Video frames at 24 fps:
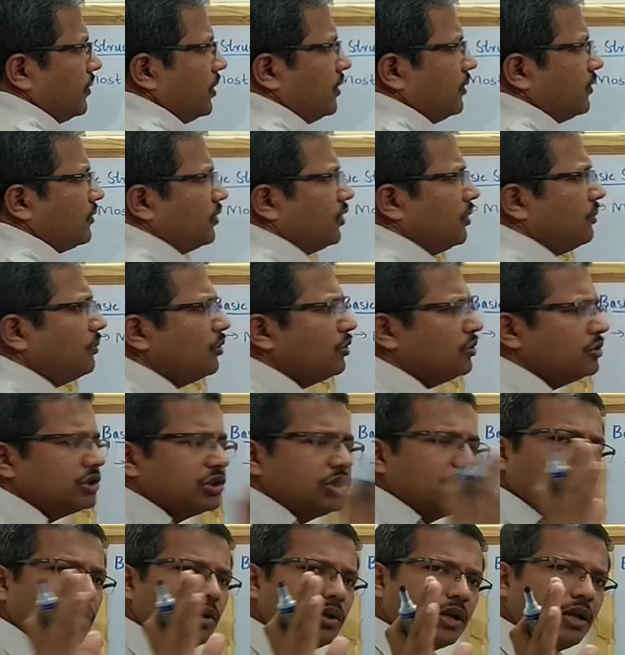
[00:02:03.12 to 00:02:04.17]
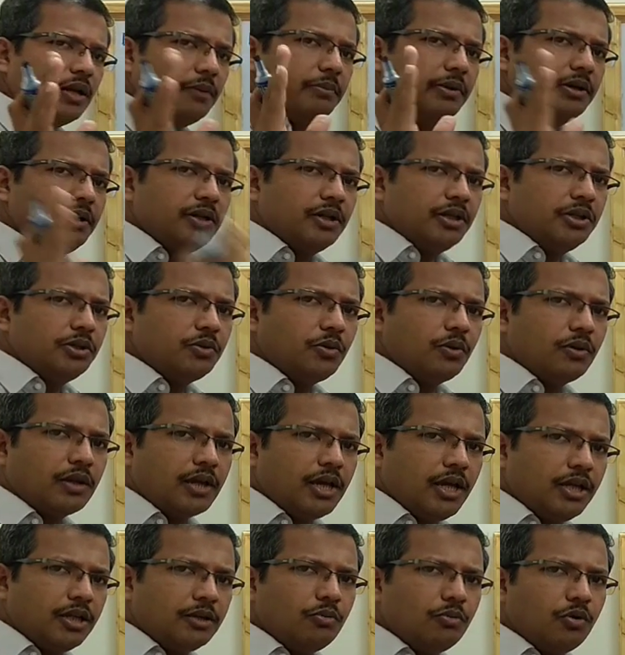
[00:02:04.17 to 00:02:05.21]
So the most abundant
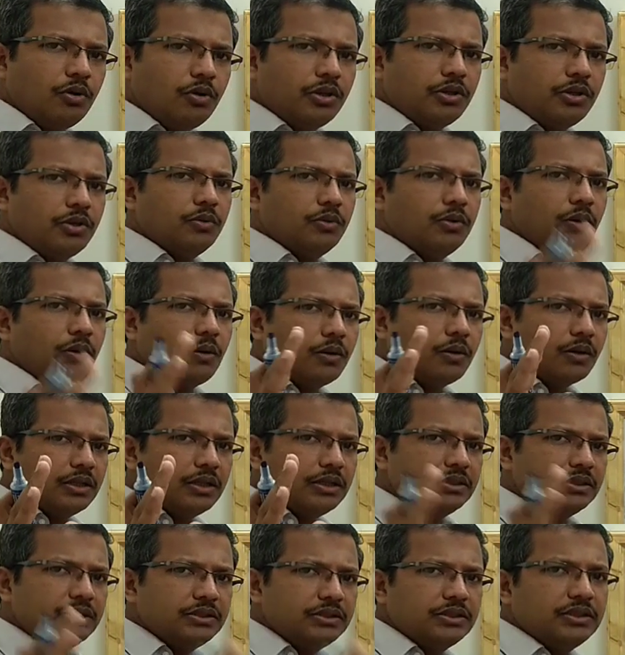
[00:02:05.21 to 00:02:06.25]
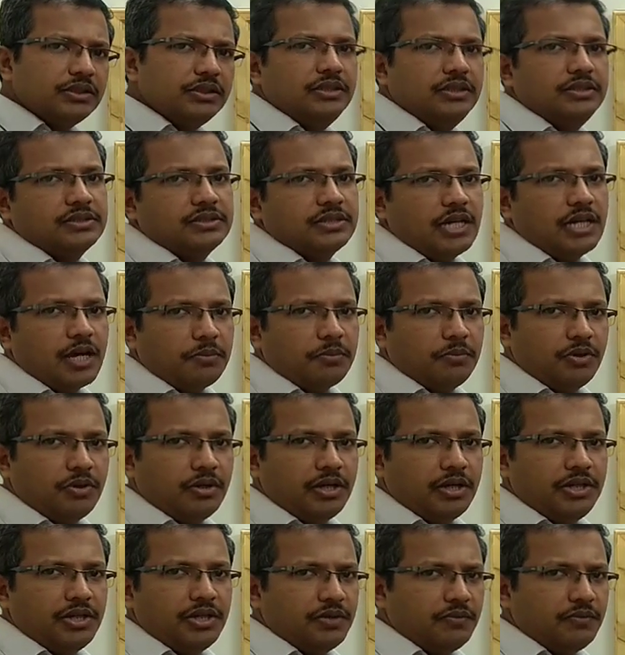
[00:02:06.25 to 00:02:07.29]
organic molecule on earth is
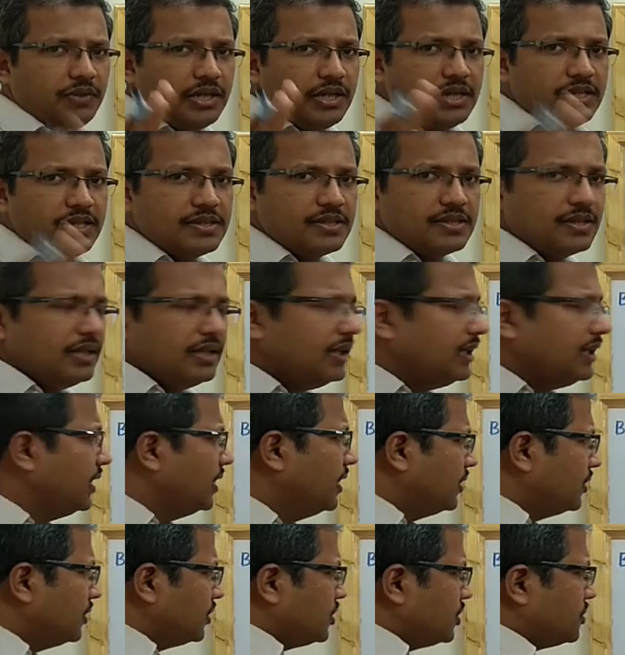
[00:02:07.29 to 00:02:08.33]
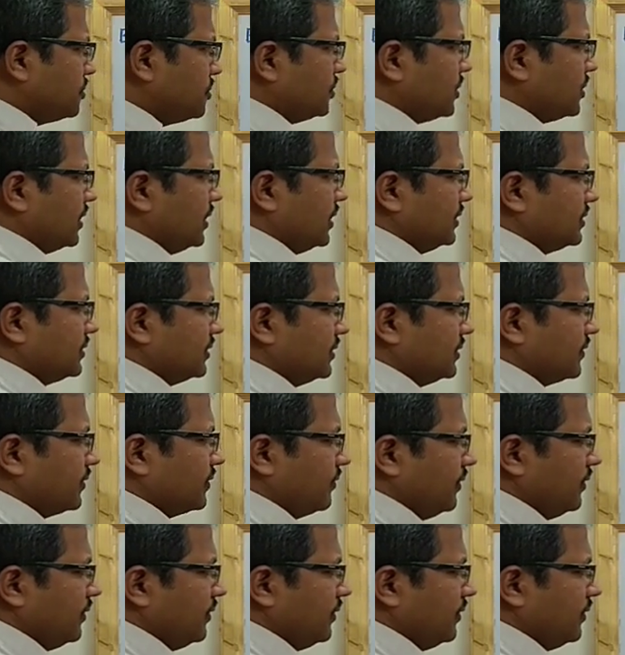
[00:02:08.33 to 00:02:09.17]
carbohydrate. We can see the two cases.